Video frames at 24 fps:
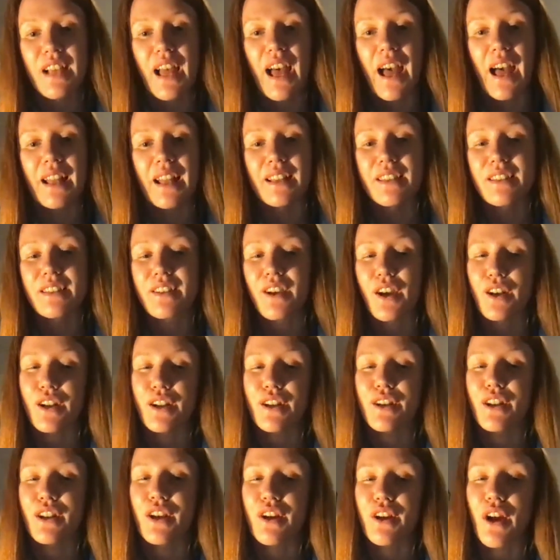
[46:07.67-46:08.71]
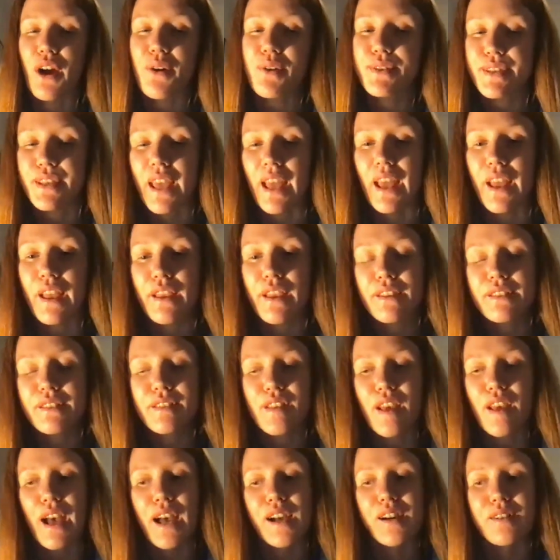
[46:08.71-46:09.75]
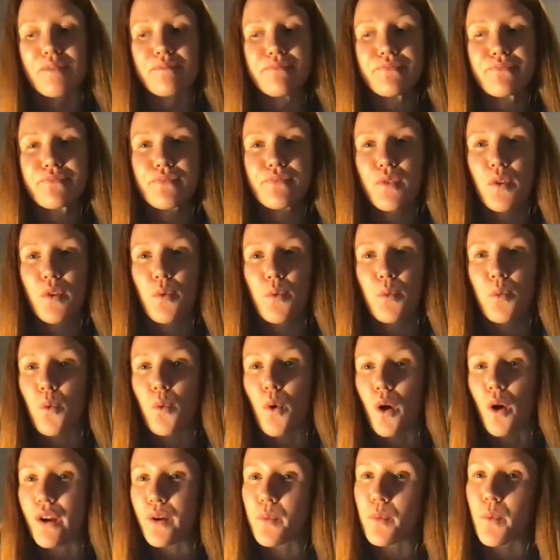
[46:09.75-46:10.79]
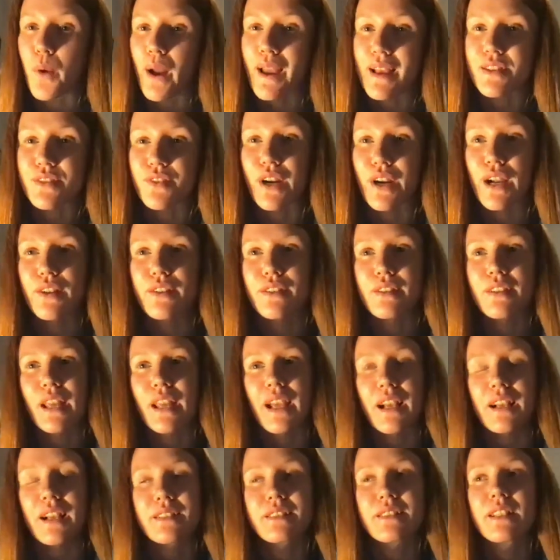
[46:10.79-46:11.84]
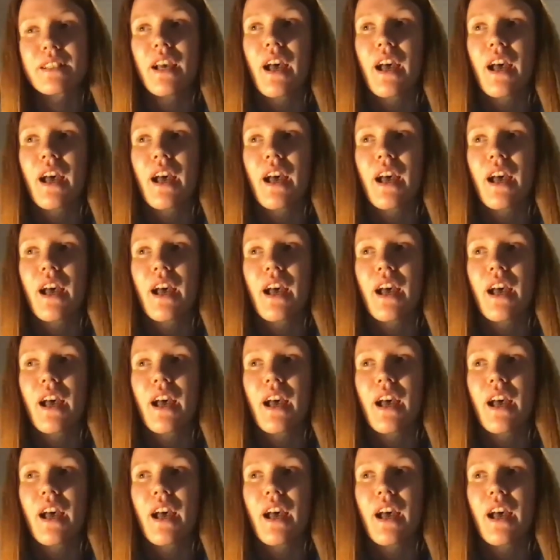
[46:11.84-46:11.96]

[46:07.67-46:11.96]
and kind of negotiate ways around things.